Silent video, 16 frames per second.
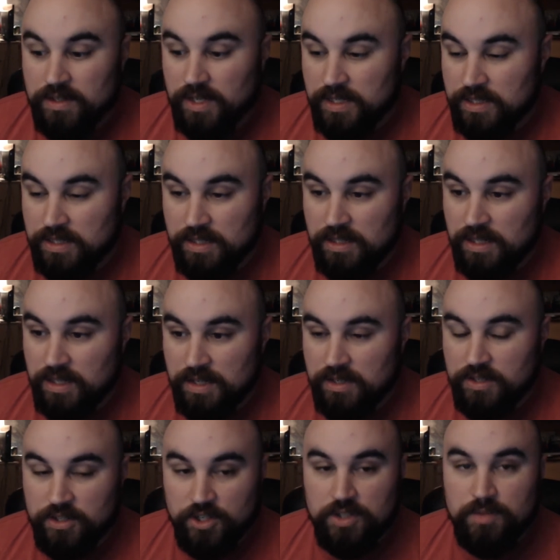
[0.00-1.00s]
it's
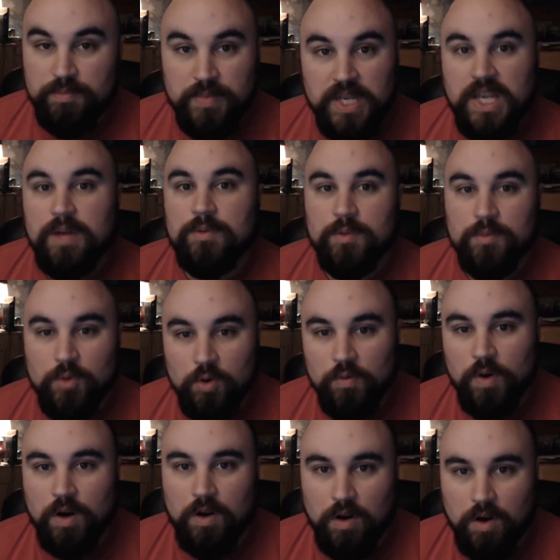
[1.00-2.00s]
just being able to
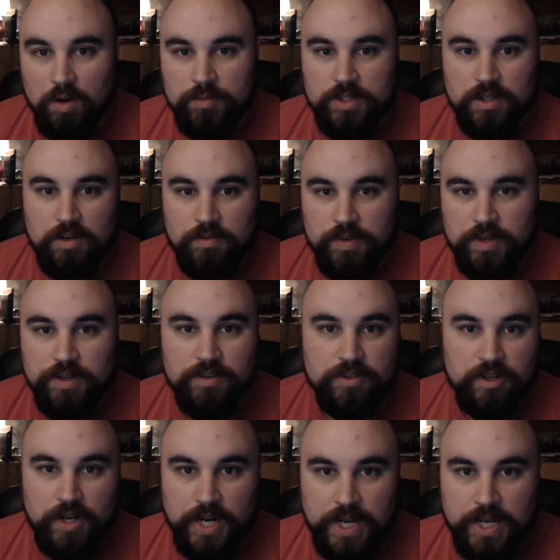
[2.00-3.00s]
move our arms and our fingers
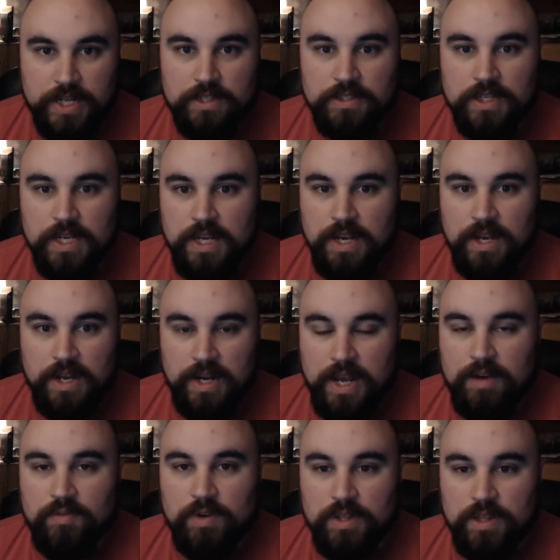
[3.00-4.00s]
and our hands and
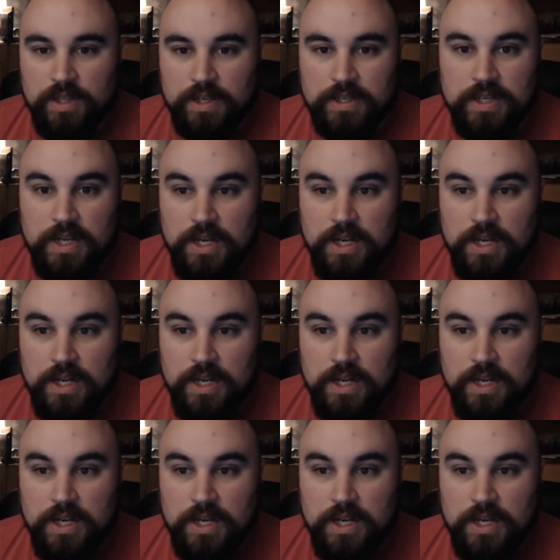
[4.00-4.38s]
everything,